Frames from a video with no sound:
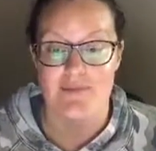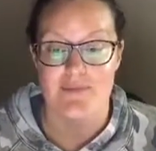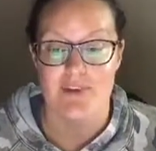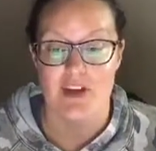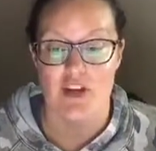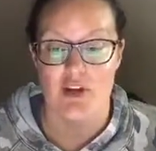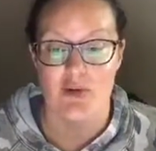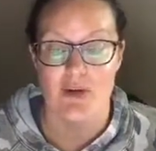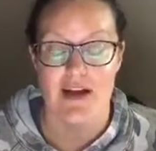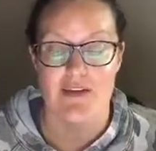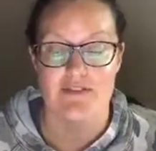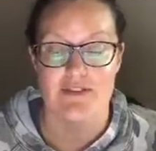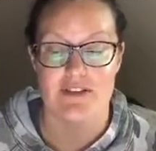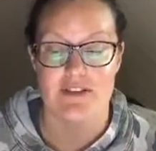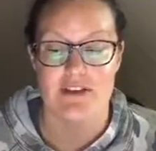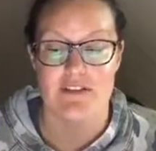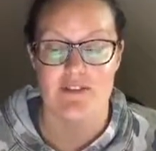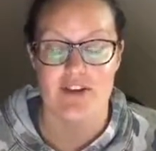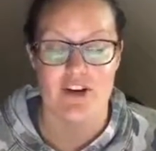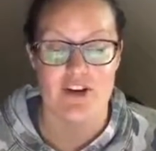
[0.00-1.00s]
You don't have to
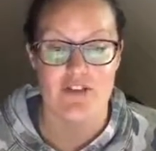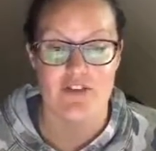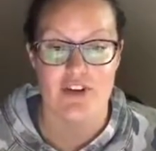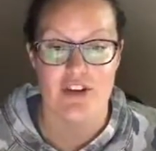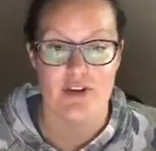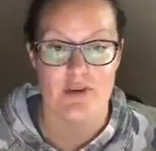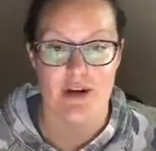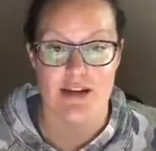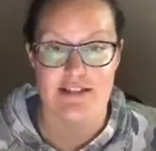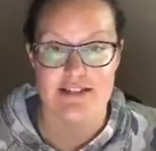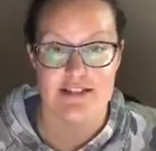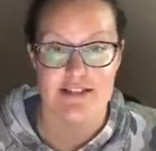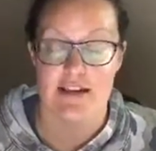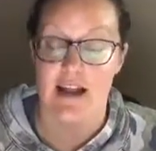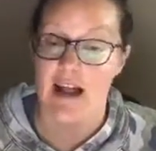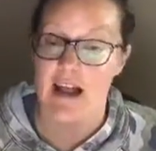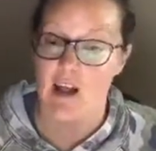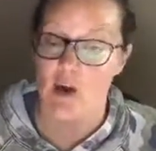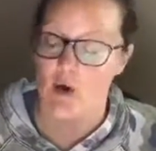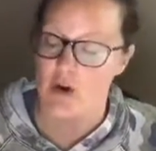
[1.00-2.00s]
live here for the rest of the
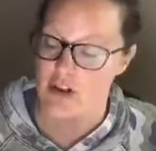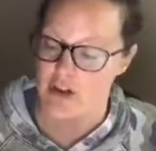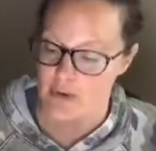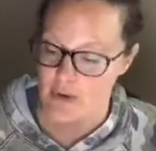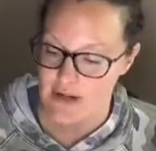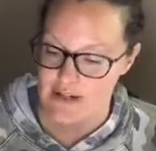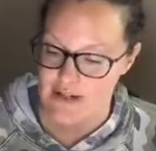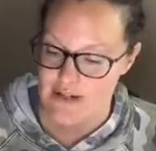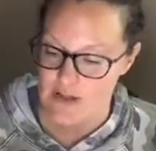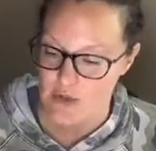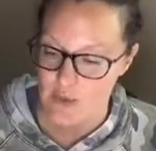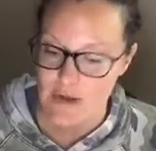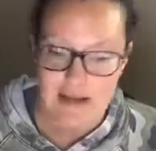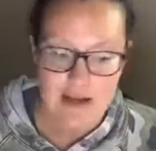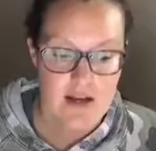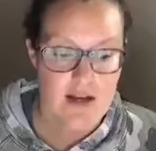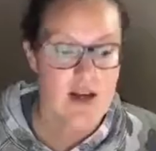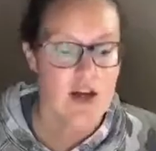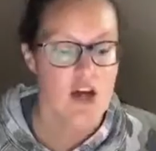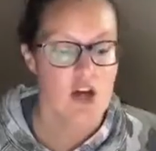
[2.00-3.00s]
day or the rest of the
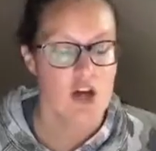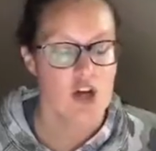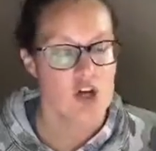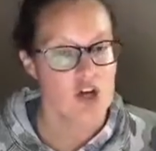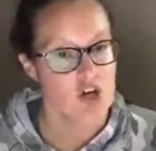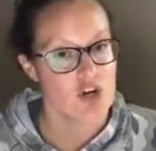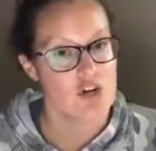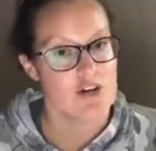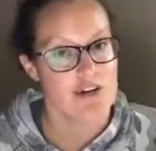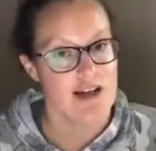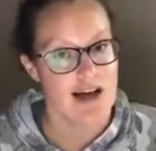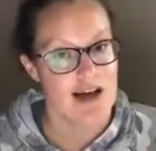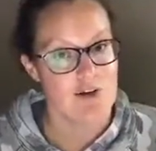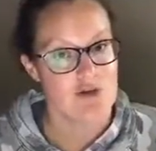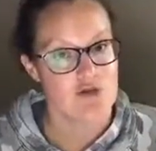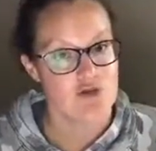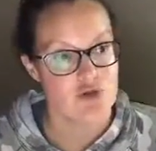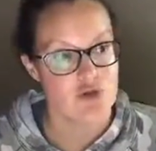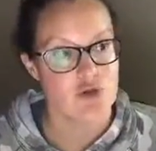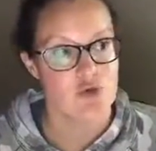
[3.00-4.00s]
week. You're
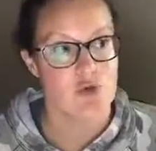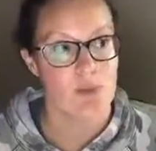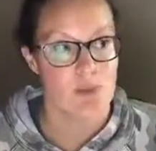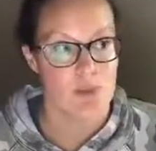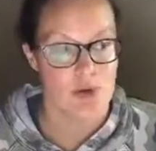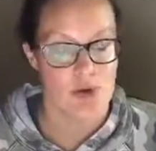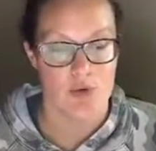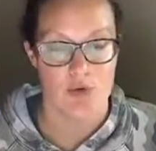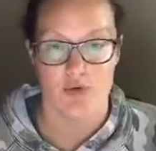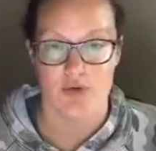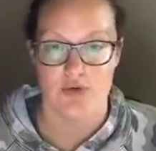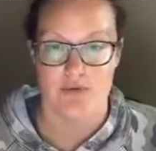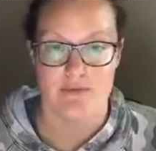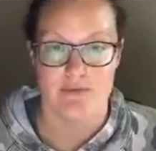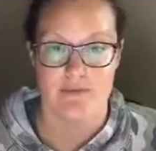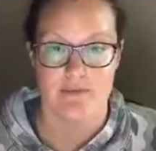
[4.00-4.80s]
allowed to move.